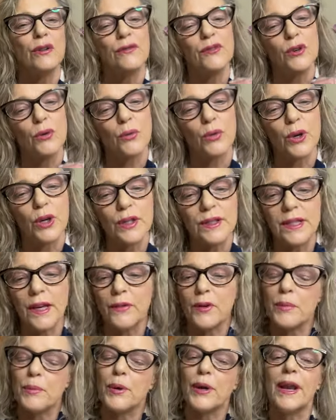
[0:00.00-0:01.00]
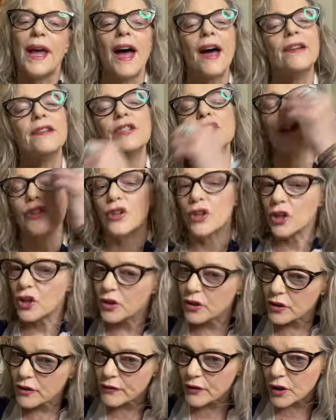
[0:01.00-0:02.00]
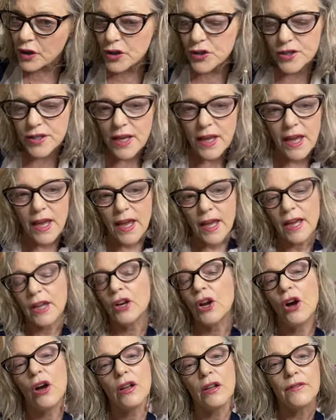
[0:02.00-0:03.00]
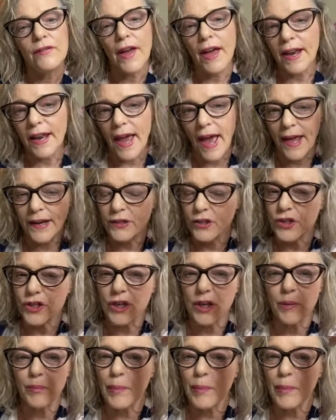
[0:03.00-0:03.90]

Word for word: of the work that we put out into the universe, and all of that energy.